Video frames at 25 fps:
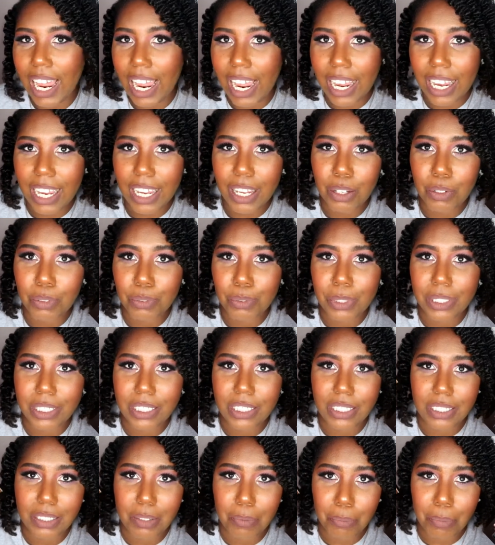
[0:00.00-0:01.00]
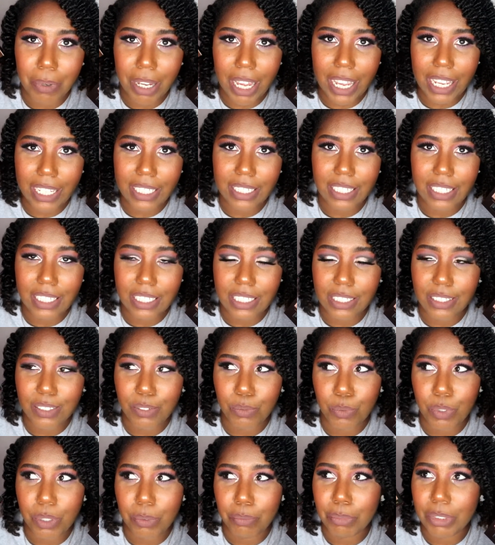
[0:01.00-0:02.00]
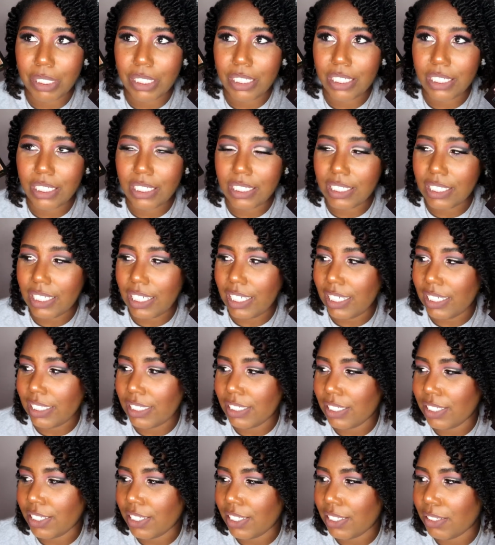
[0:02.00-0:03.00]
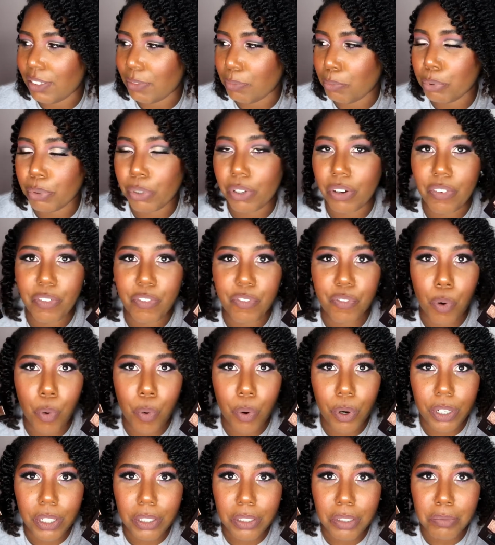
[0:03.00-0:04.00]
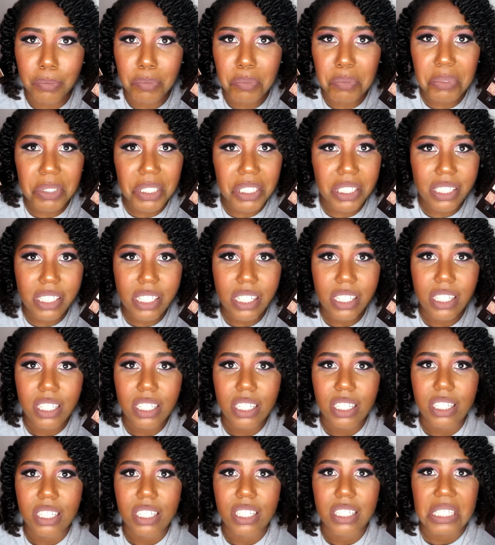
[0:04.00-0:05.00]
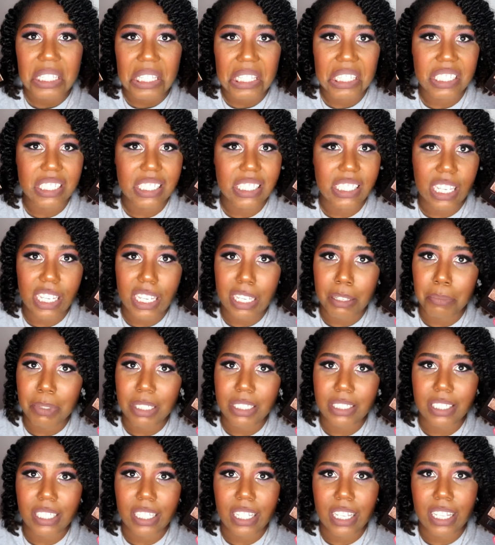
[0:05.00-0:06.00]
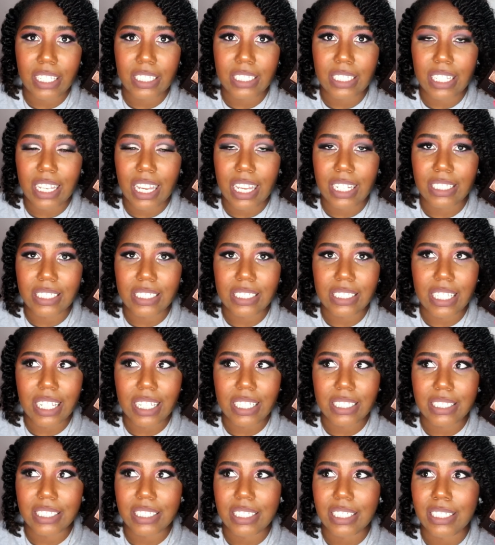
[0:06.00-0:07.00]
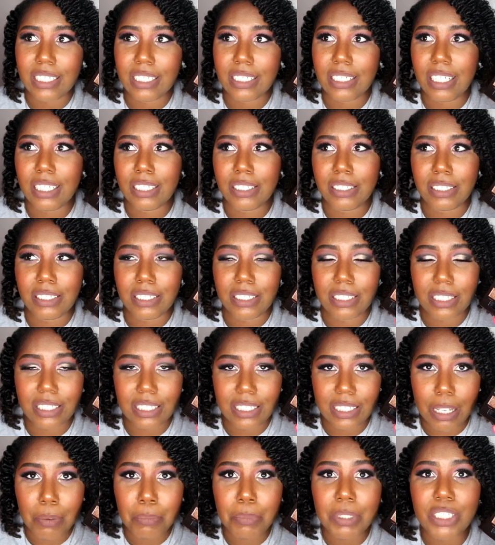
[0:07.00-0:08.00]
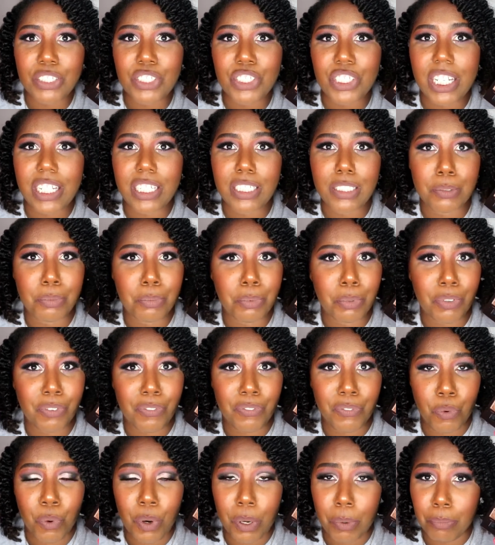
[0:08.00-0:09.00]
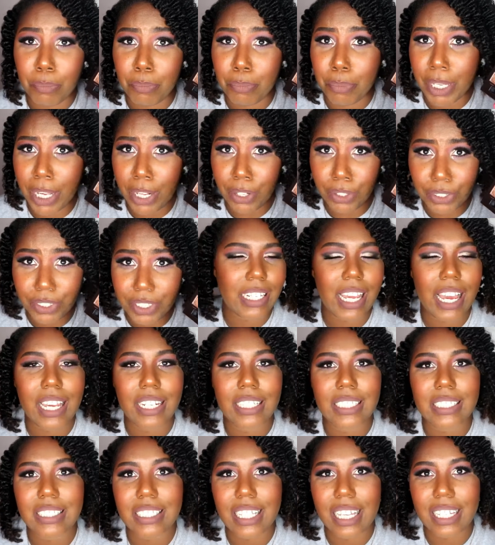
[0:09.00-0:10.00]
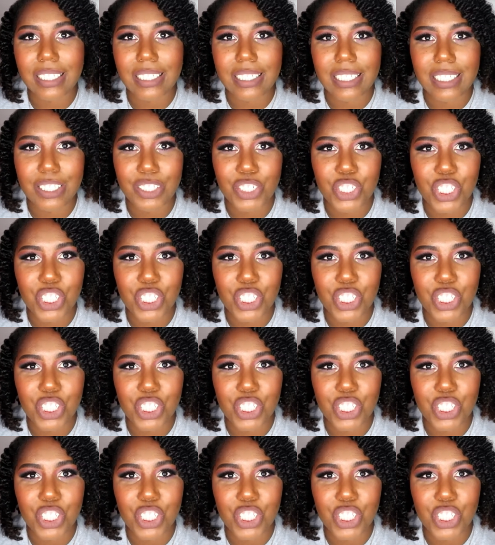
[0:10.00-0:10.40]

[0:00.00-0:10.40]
I would buy this one because it performs the same as an Anastasia. Some of the shades perform better than Anastasia